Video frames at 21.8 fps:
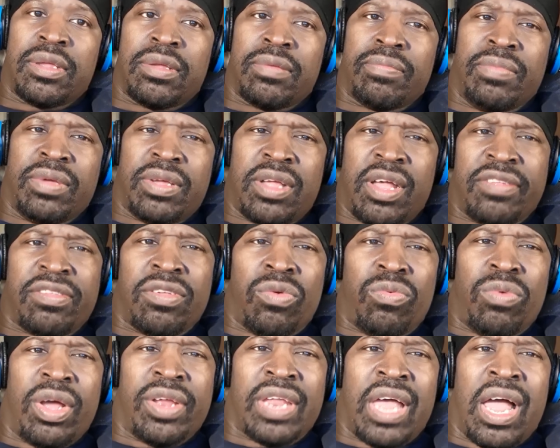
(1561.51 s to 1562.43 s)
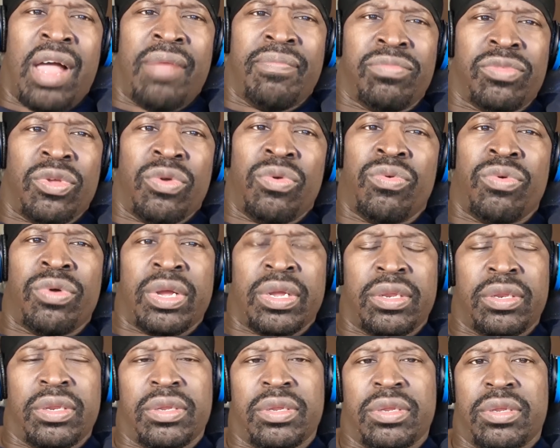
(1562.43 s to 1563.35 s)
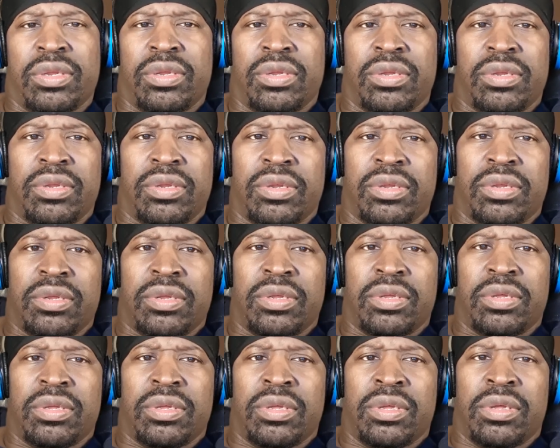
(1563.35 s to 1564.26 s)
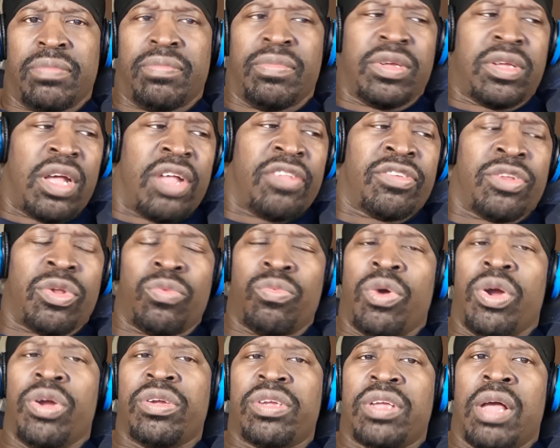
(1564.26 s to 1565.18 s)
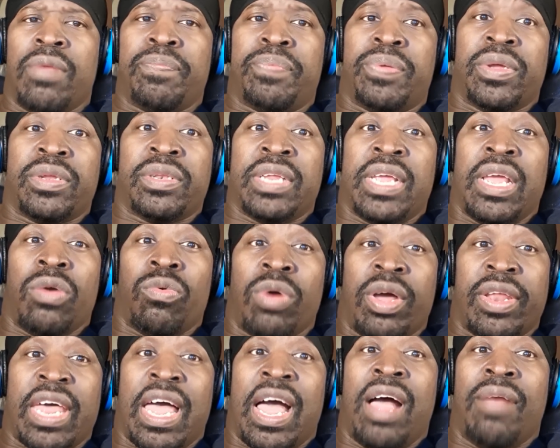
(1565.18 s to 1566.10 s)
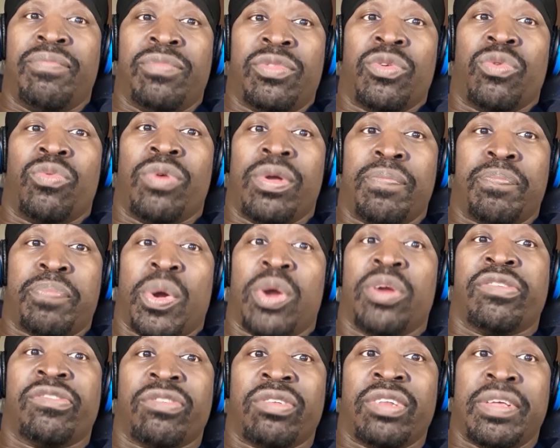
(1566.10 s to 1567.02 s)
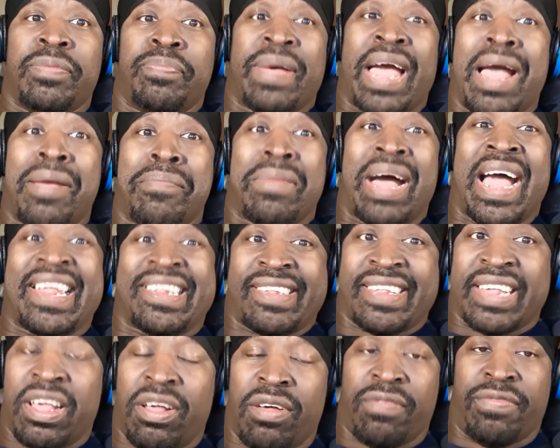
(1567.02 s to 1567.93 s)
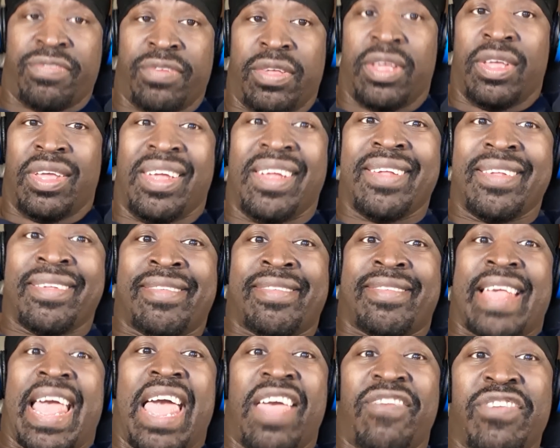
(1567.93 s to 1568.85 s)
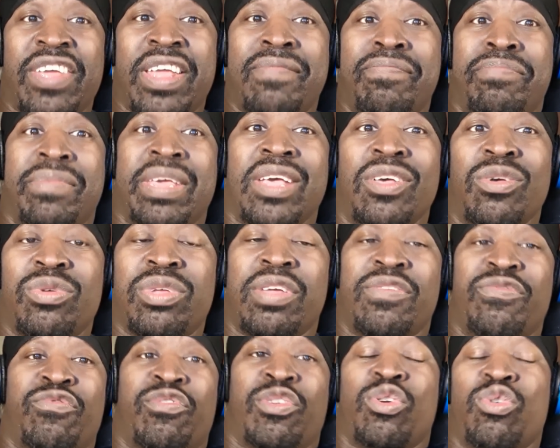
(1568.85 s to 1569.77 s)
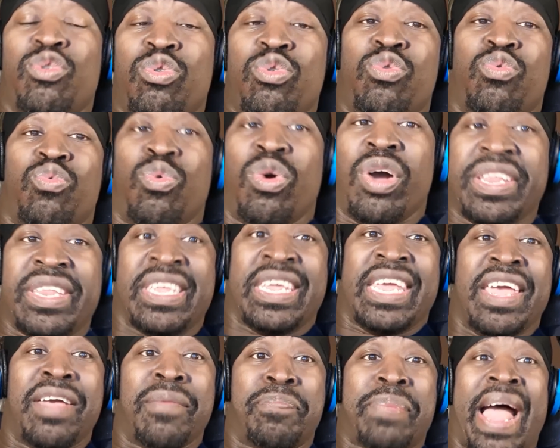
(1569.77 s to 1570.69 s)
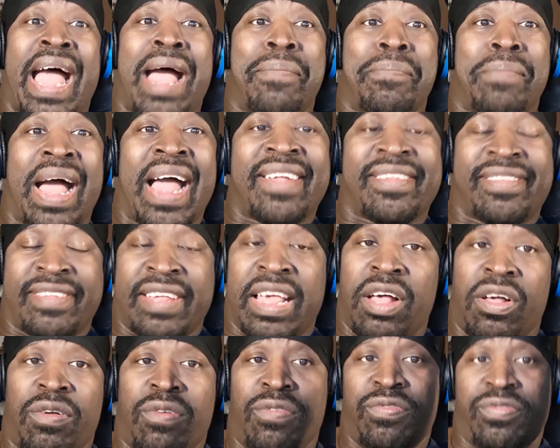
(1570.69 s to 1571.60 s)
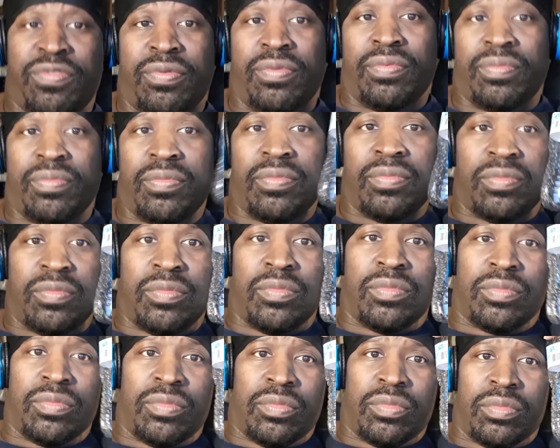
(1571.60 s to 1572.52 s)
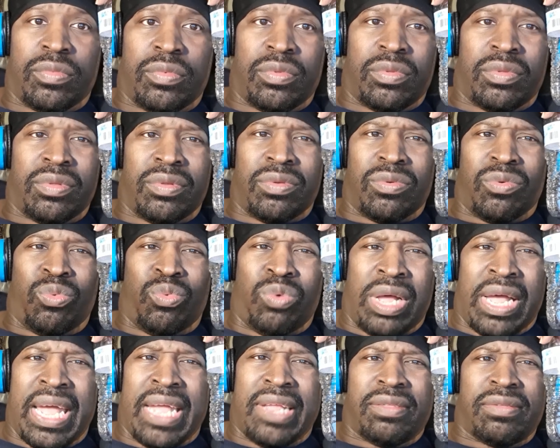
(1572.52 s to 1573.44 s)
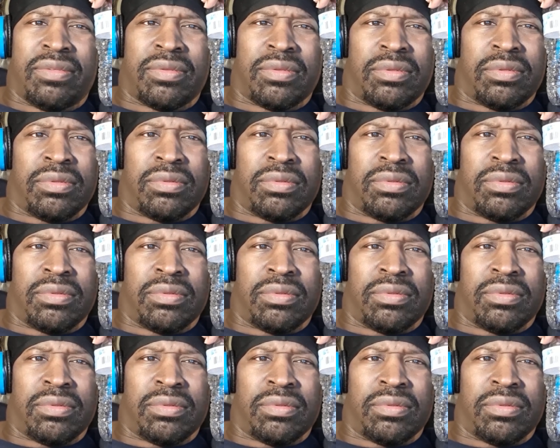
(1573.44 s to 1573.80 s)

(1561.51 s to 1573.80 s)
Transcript: Because of what I'm doing. Because of the work I'm putting in, what I'm doing personally by myself. Seven million views one year by myself. What?